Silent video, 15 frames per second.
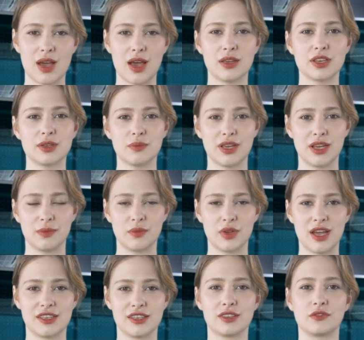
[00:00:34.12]
LDPE
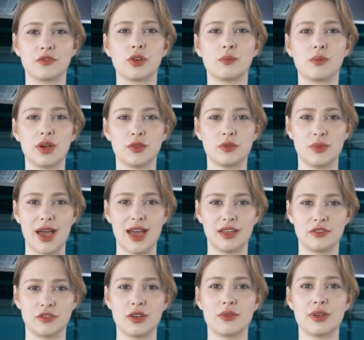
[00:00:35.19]
prices firmed on the back
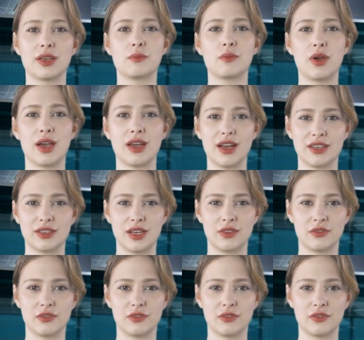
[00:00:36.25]
of limited product